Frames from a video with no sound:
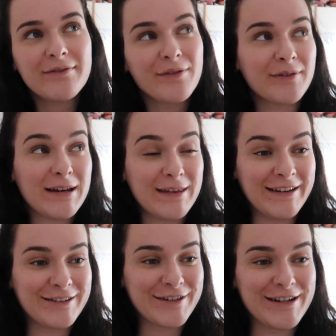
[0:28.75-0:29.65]
three
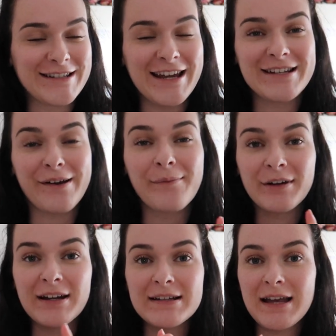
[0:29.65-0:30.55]
things, should I say. So I'm
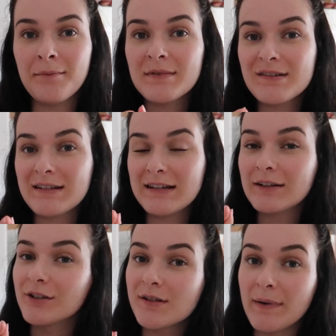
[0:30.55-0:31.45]
going to attempt to
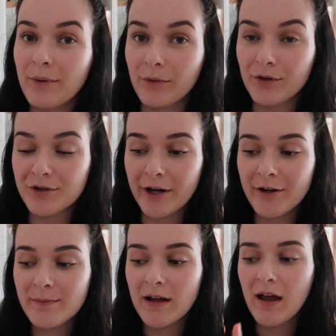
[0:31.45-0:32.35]
declutter my
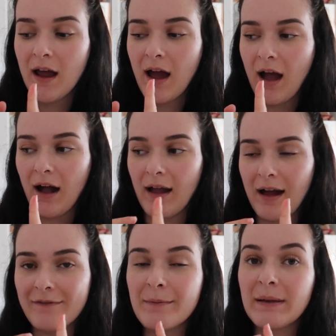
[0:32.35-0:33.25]
wardrobe. I
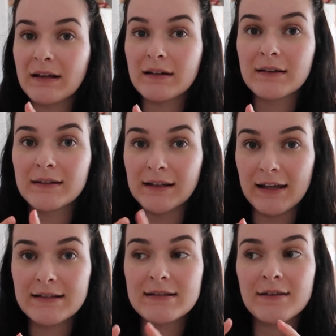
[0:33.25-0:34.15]
have a big
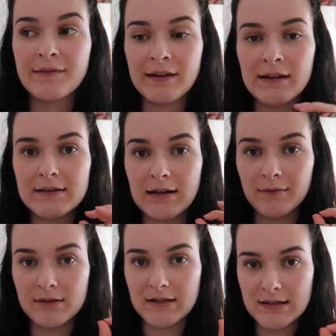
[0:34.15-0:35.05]
list of things I
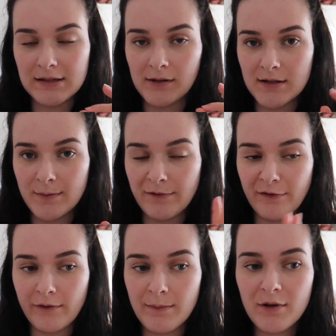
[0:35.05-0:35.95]
want to declutter
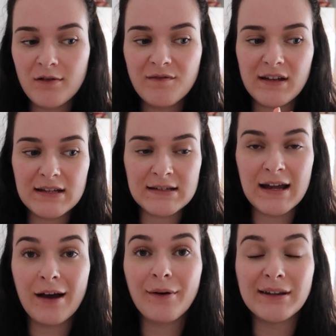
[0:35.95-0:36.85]
before we move. It's
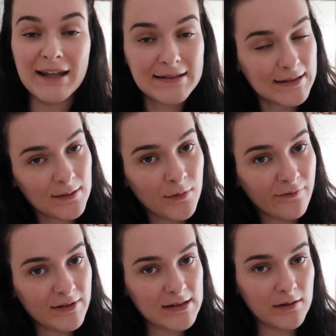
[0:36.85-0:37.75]
now less than a
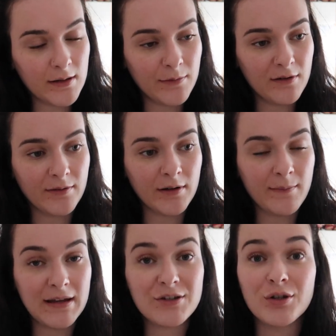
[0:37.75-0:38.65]
month until we move, so I want
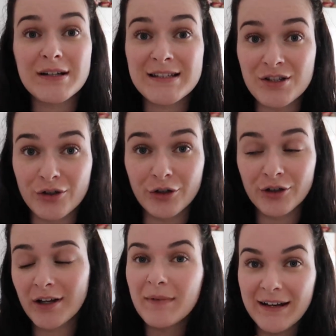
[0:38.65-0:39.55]
to make sure it's
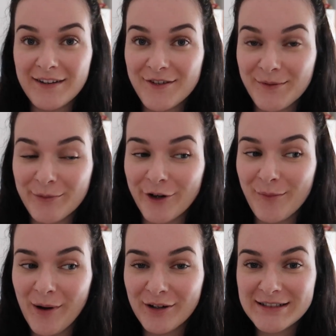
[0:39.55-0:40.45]
done. My dad's just brought
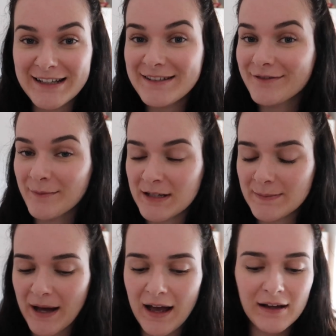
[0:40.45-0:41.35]
a box in for me
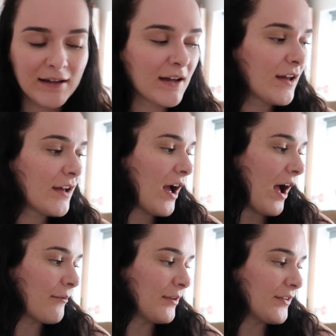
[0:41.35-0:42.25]
to pack.
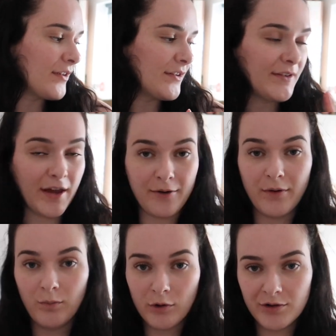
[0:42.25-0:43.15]
I want to,
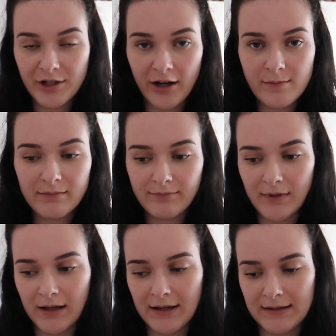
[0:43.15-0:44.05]
so wardrobe
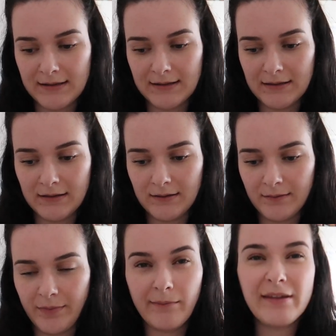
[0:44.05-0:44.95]
is
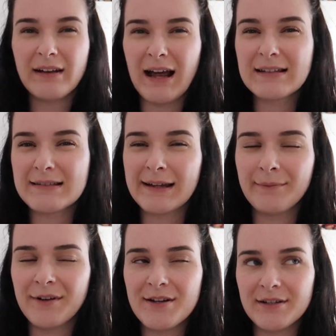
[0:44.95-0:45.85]
probably the last thing
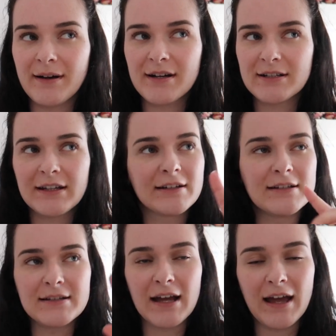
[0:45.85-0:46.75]
I'm going to do, actually,
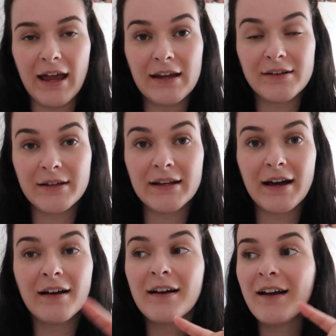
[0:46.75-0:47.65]
because I hate doing
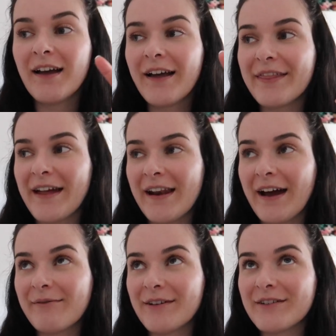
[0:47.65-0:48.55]
that. Then
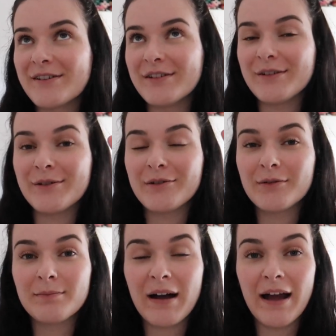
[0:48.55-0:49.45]
I want to do
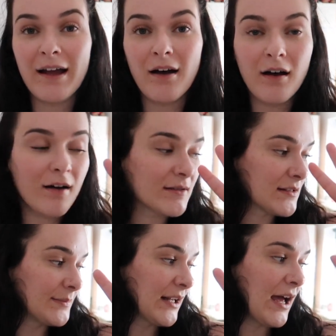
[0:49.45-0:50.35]
my art
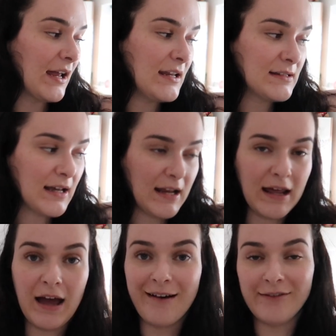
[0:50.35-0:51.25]
supplies, and
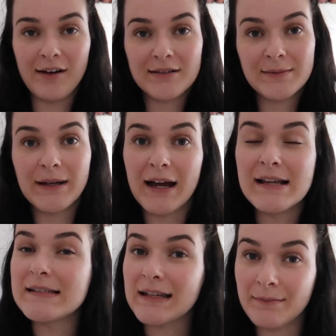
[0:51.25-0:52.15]
I have art
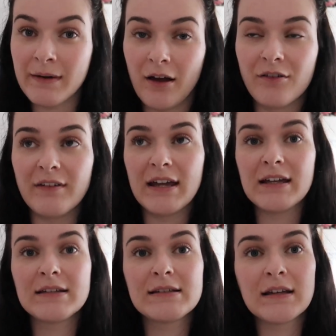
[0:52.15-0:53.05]
supplies in my
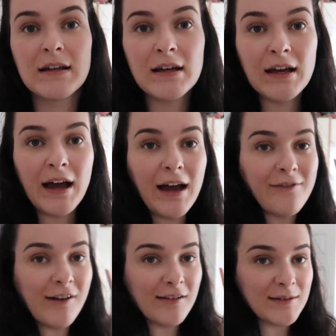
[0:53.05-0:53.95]
office. I
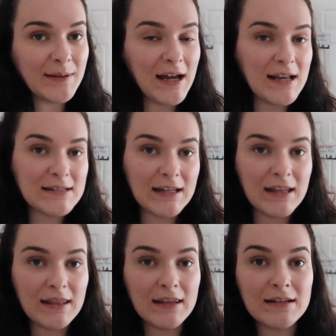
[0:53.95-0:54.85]
have art supplies
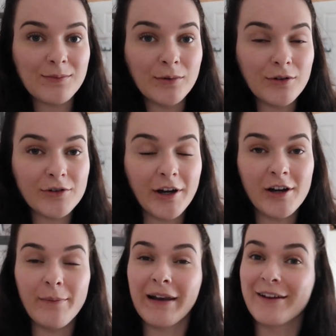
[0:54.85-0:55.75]
in this
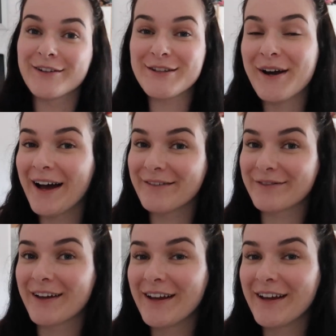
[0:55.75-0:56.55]
wardrobe, and I also have